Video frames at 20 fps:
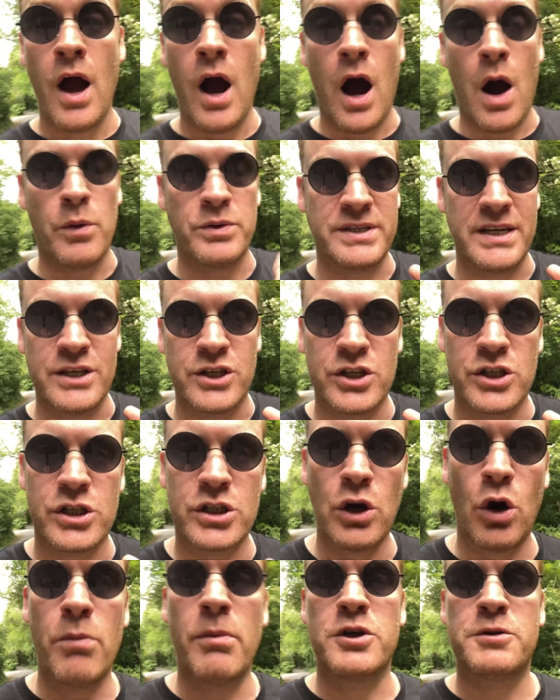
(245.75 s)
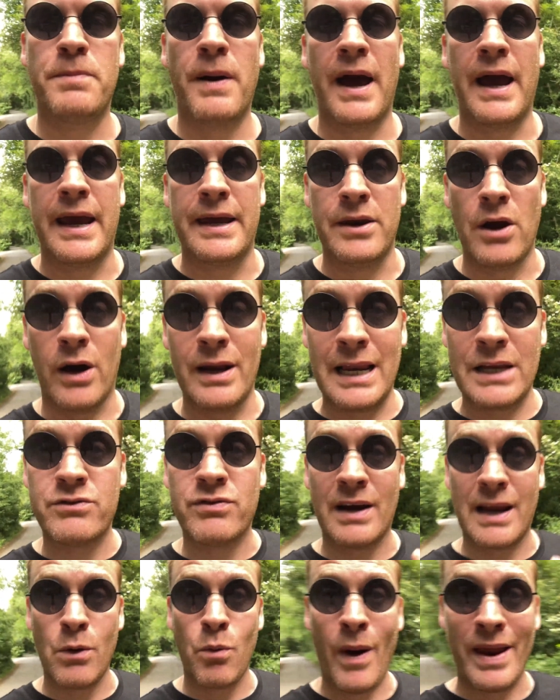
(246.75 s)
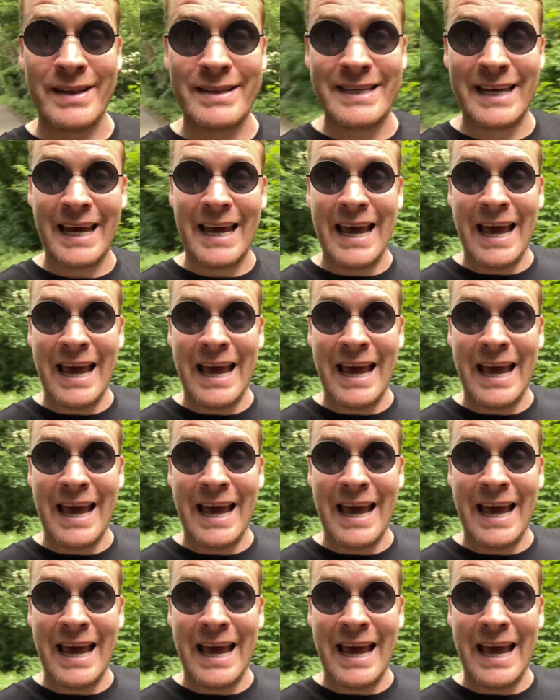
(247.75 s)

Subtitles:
I was in so much pain. I literally went